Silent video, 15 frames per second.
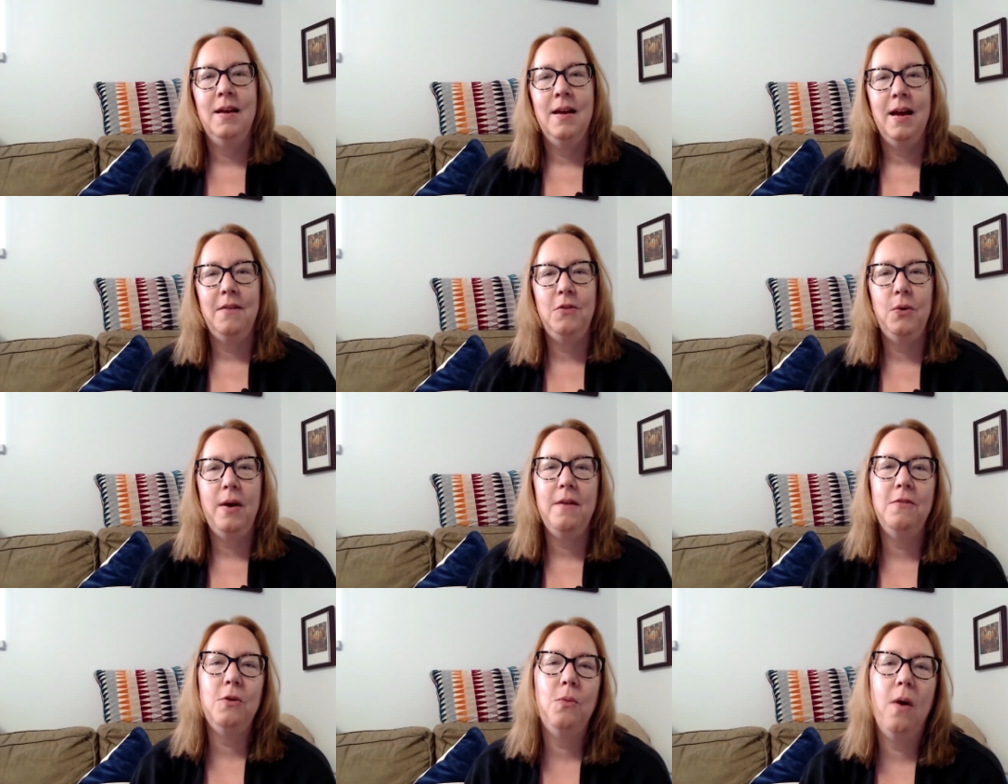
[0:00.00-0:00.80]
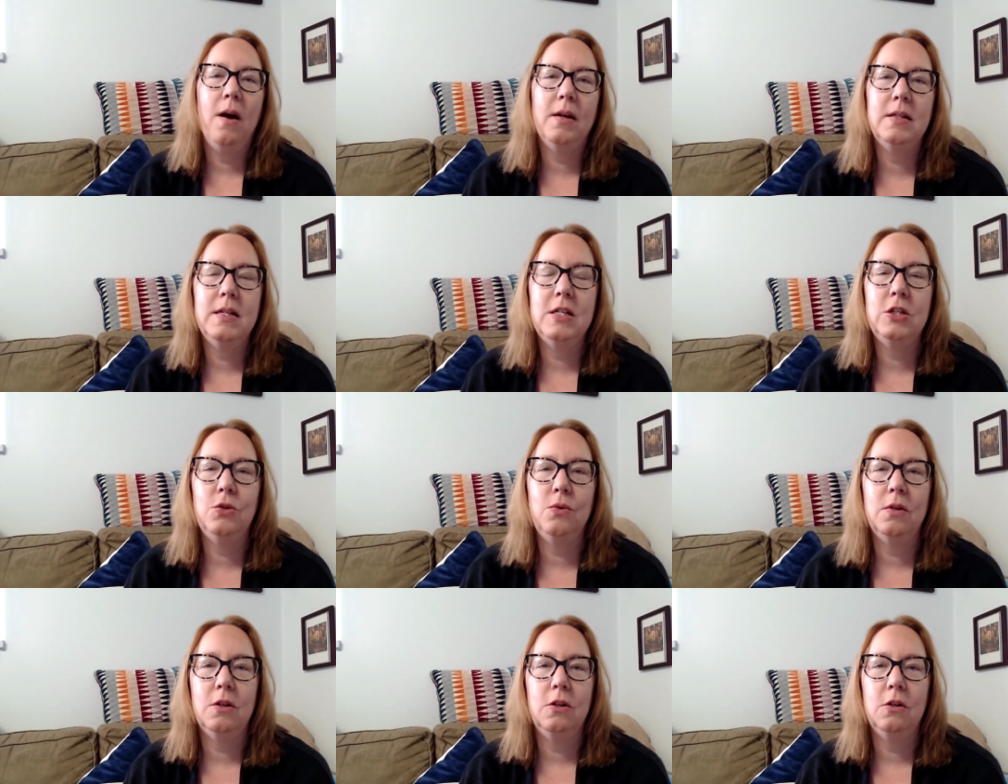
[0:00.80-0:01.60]
Have you ever walked
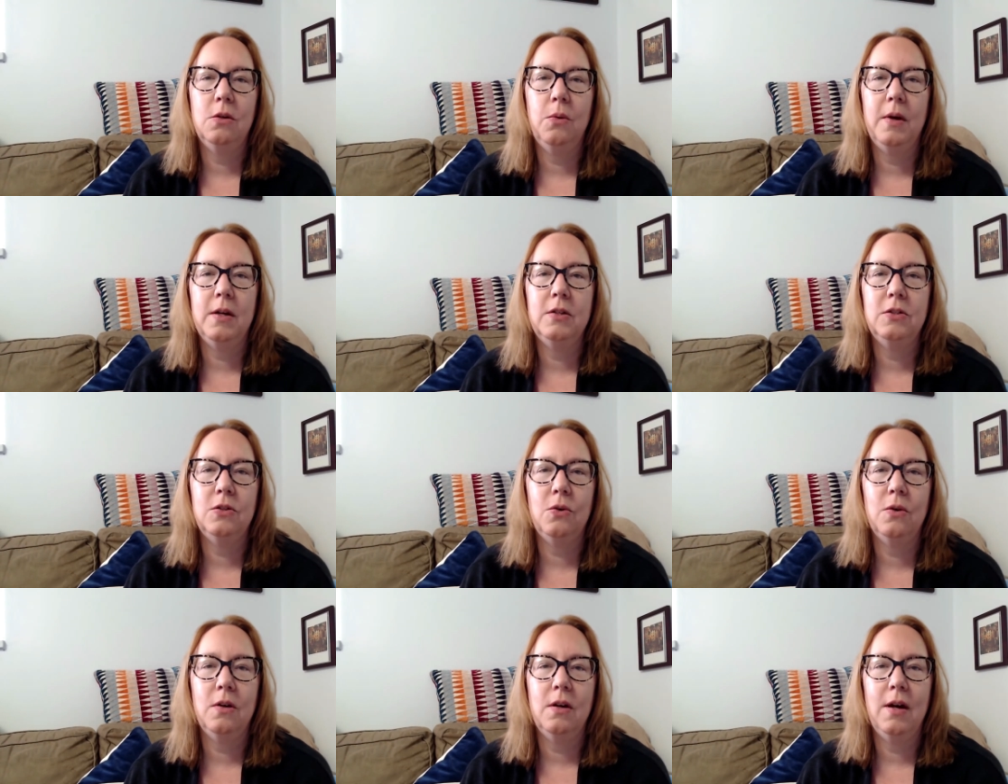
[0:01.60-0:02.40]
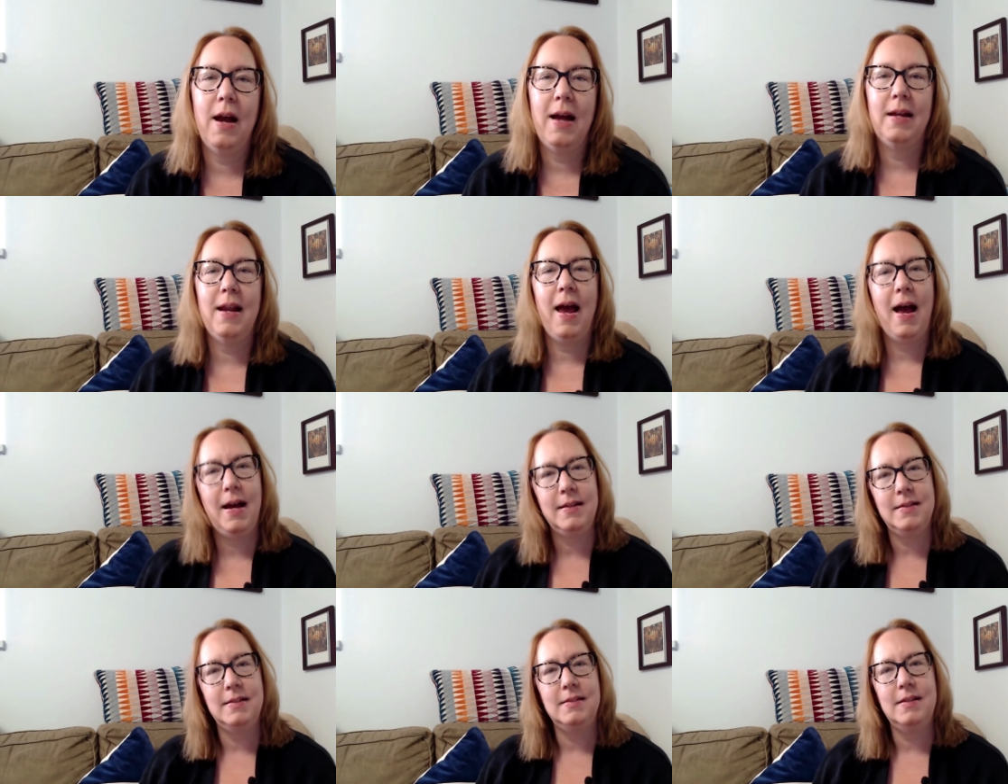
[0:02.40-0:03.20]
into a cookware store and
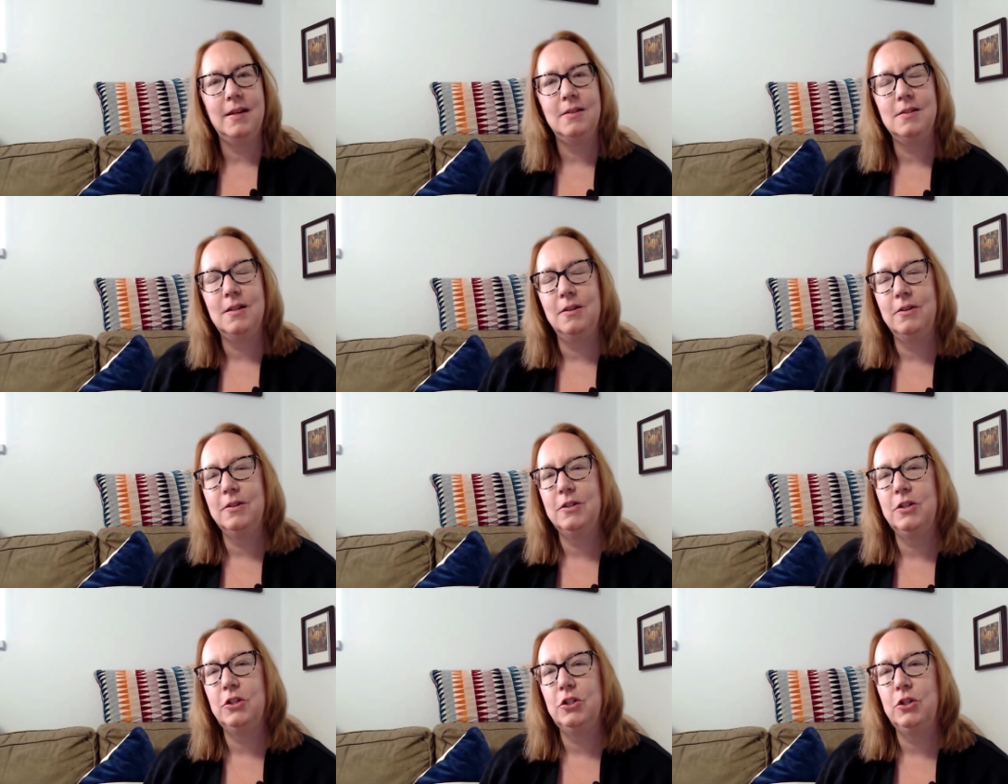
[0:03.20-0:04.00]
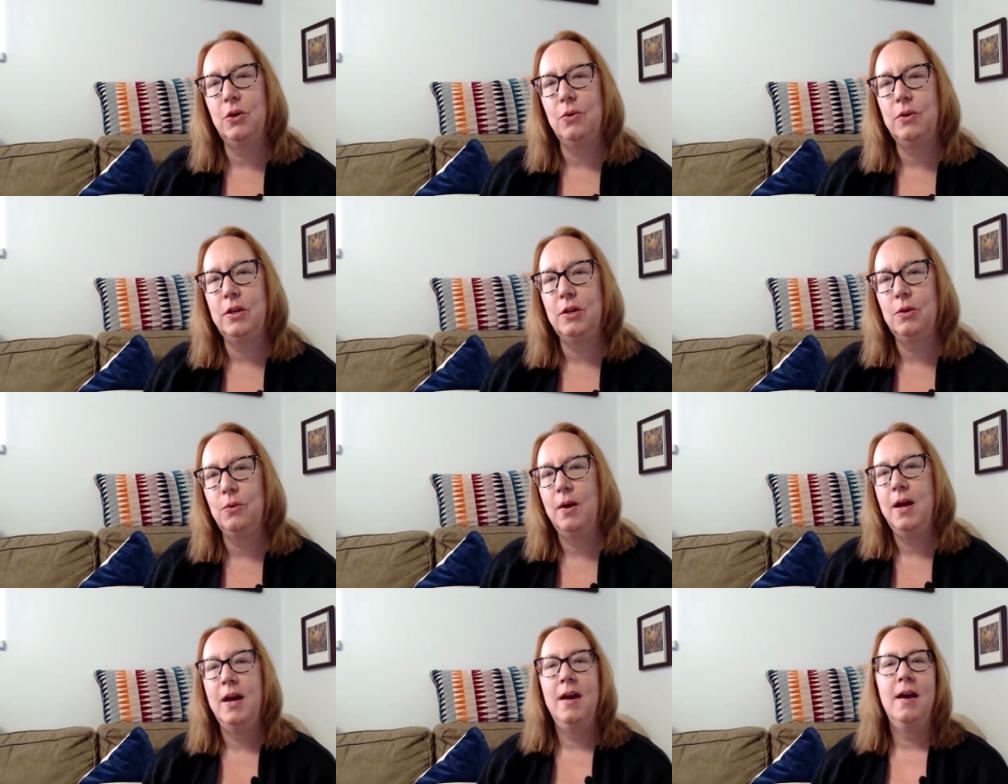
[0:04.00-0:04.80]
asked the sales clerk to show
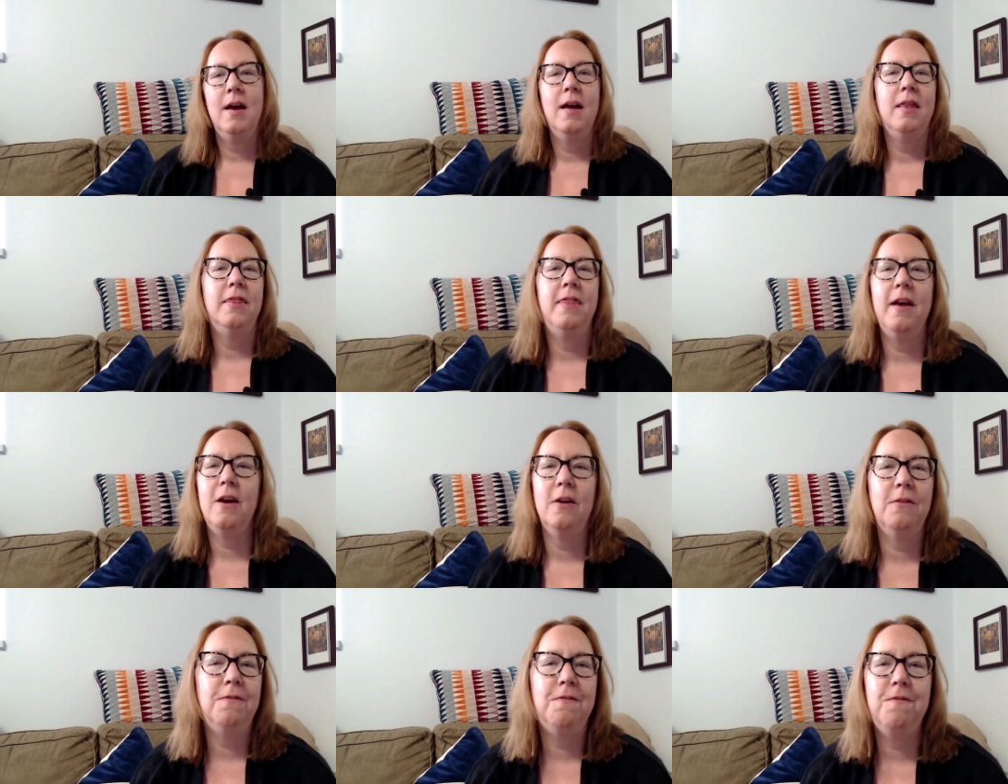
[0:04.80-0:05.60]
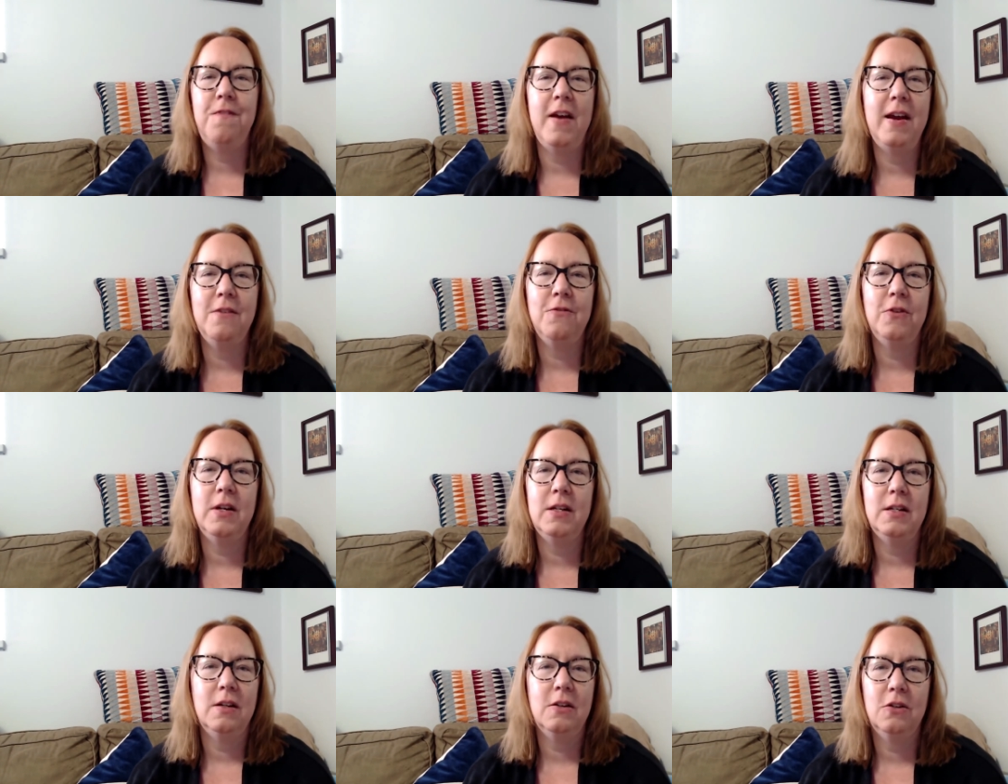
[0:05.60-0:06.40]
you their
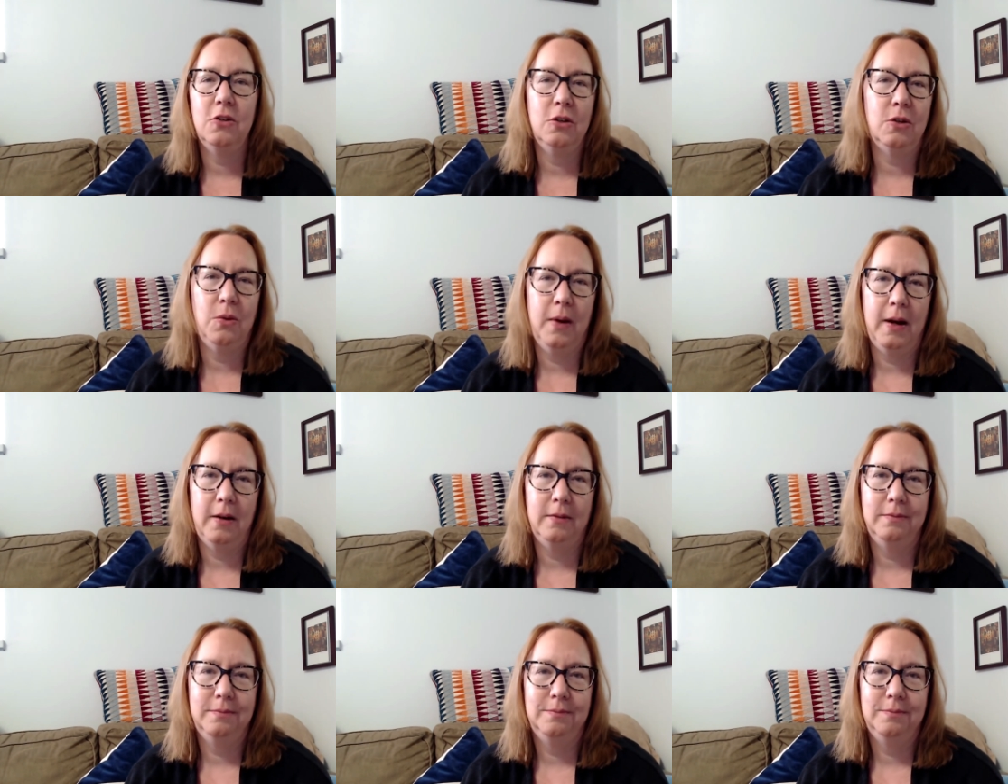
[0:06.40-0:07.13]
favorite cookware